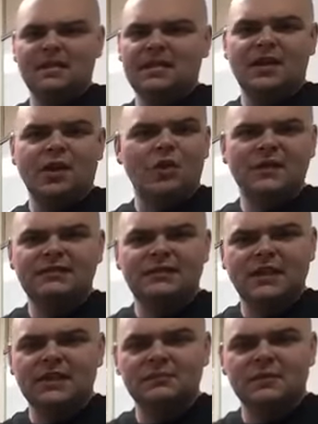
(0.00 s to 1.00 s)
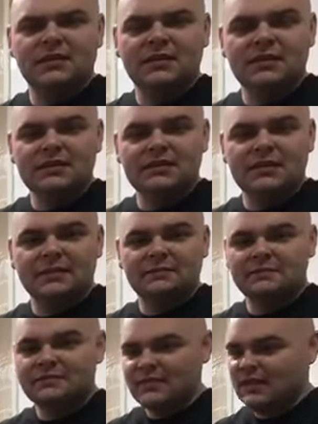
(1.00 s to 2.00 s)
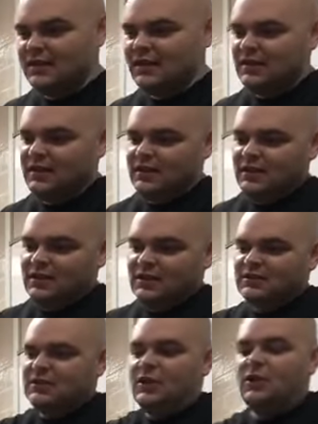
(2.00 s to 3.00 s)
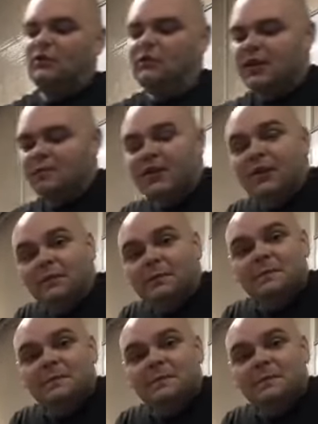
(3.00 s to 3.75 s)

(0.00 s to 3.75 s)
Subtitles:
It always scares me when it does that. So, there we go.